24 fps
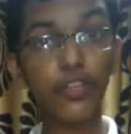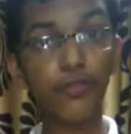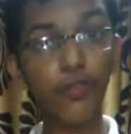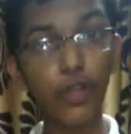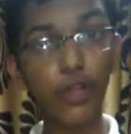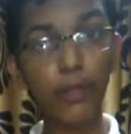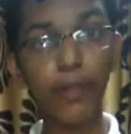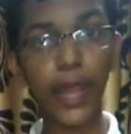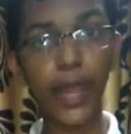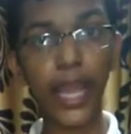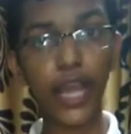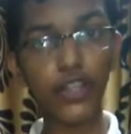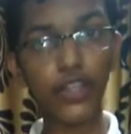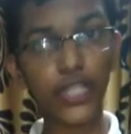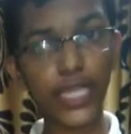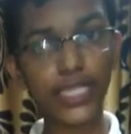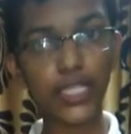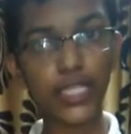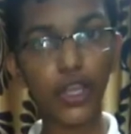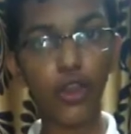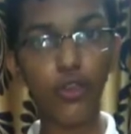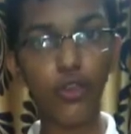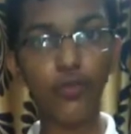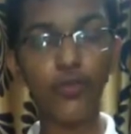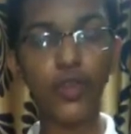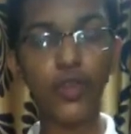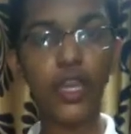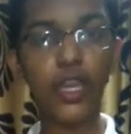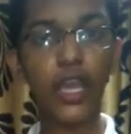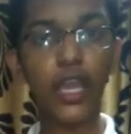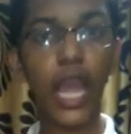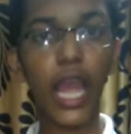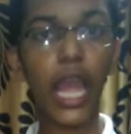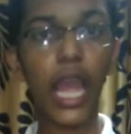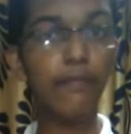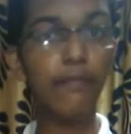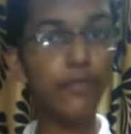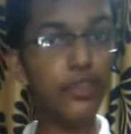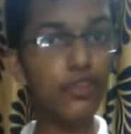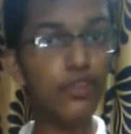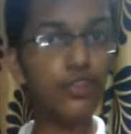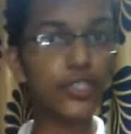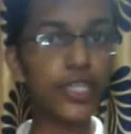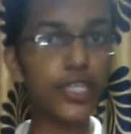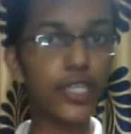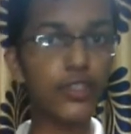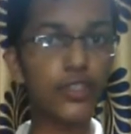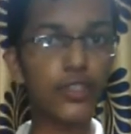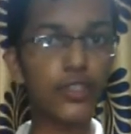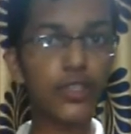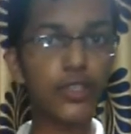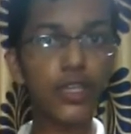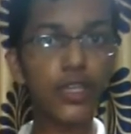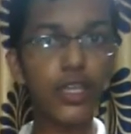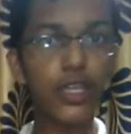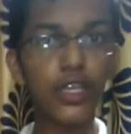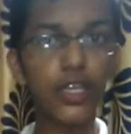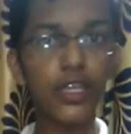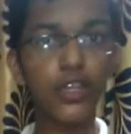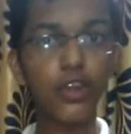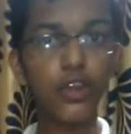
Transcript: the full biodata of app users,